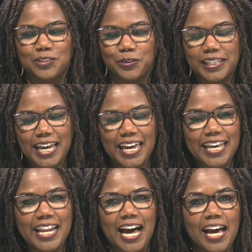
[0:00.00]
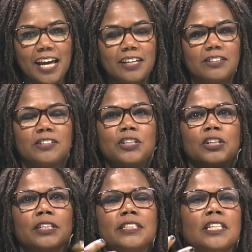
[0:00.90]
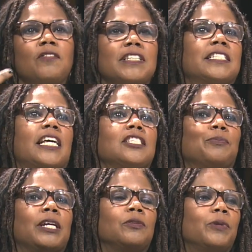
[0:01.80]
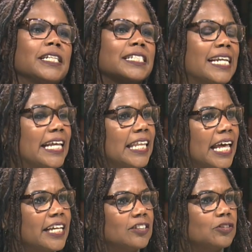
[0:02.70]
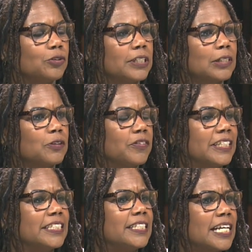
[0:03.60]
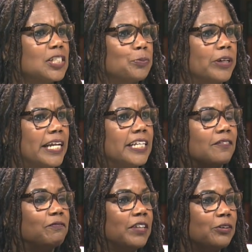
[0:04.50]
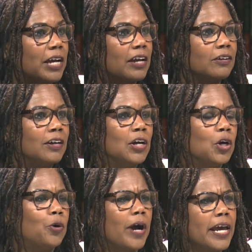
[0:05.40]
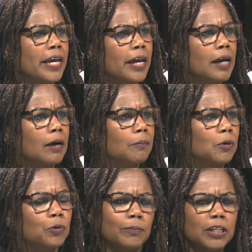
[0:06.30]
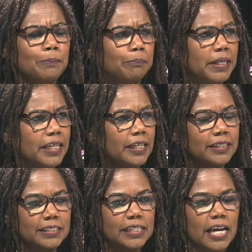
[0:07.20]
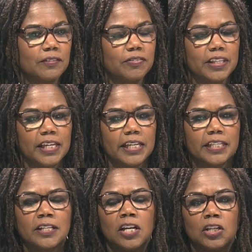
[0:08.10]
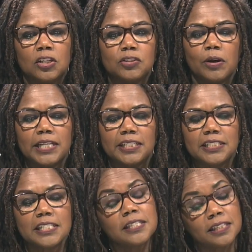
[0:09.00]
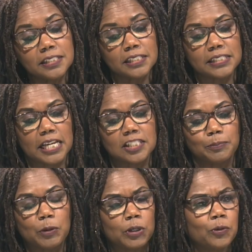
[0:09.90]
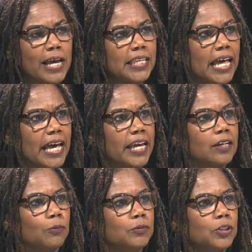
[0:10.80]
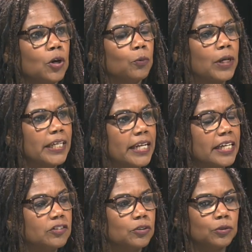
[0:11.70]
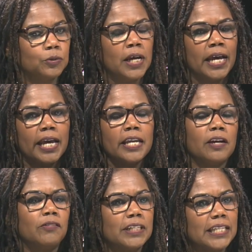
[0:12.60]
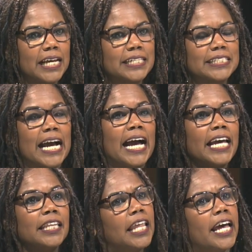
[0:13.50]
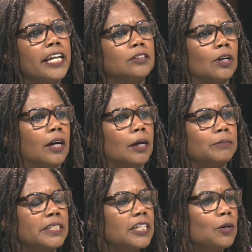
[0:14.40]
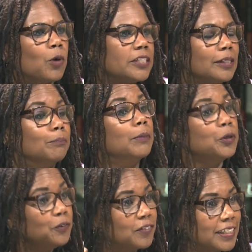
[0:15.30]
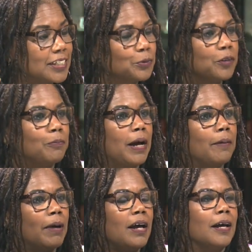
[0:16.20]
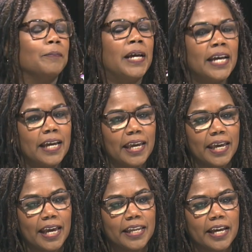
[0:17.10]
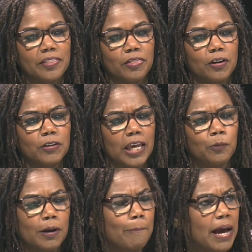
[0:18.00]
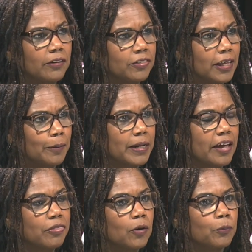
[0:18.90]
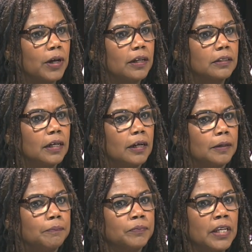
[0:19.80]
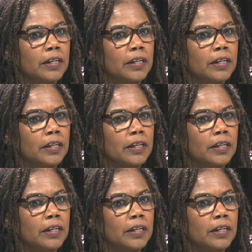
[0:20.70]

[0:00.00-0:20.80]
doing? And I took a self assessment what is it I like to do? Because I was feeling desperate. I need to figure out who I am, who I'm going to be, this kind of thing. And so I did this assessment. What do I like? You know, what can I do? And I realized I liked um, sitting watching movies with my mom. And I thought, okay, what about them? And I thought, well, um,